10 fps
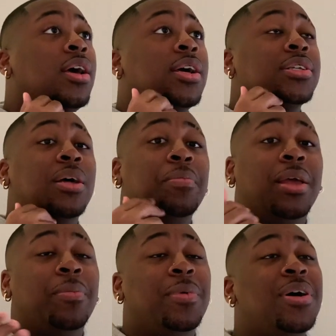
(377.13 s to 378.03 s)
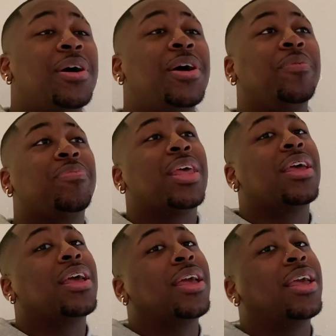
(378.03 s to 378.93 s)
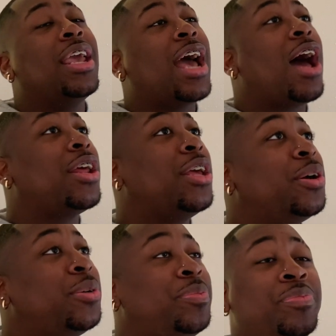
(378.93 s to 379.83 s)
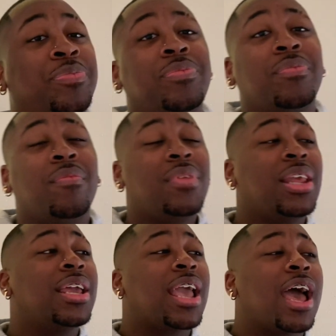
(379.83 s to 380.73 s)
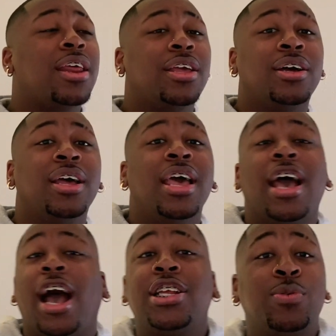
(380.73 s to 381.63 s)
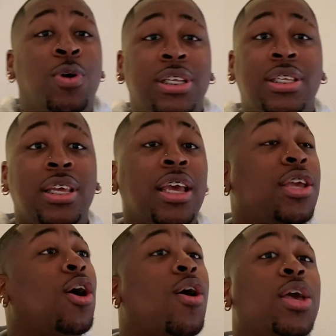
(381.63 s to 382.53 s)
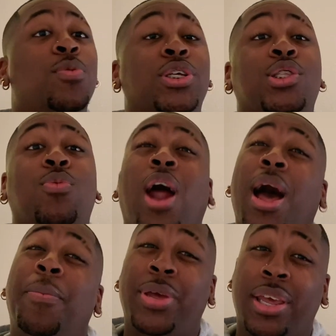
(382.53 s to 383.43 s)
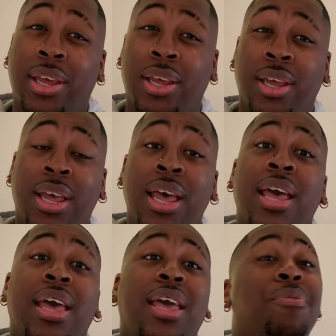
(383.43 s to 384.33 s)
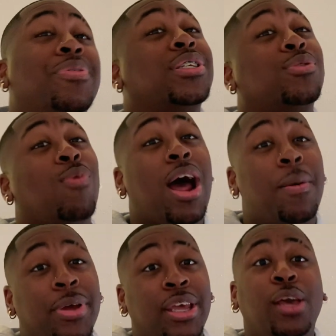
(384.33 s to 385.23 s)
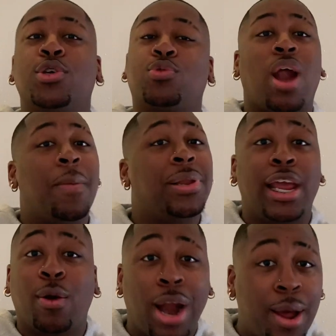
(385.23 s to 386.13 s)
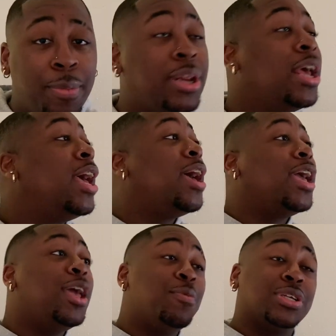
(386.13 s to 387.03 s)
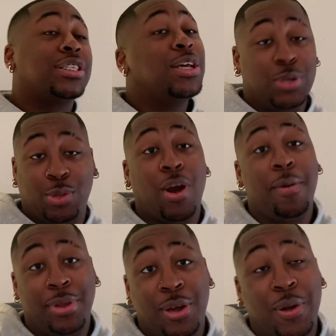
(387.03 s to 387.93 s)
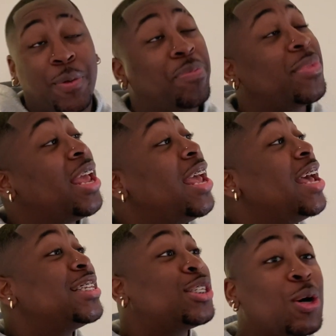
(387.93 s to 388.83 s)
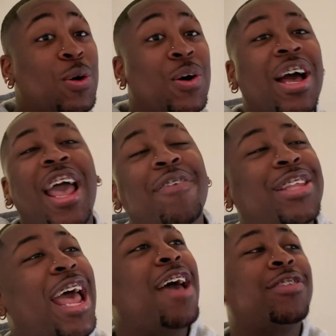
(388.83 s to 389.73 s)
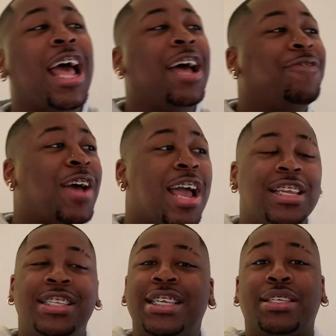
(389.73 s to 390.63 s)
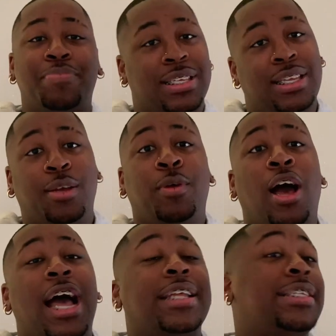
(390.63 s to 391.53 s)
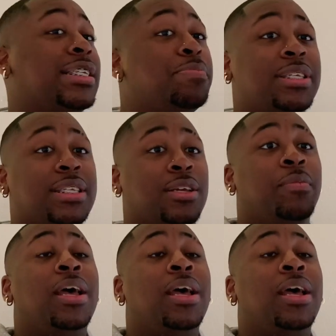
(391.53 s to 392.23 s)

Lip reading: So I'm like, boy, get out of here. Get out of here. I just want to see it. Y'all, it was throbbing. It was throbbing. It was throbbing like Robin. It was throbbing, y'all. So after I finally dismissed him, y'all, I dismissed him.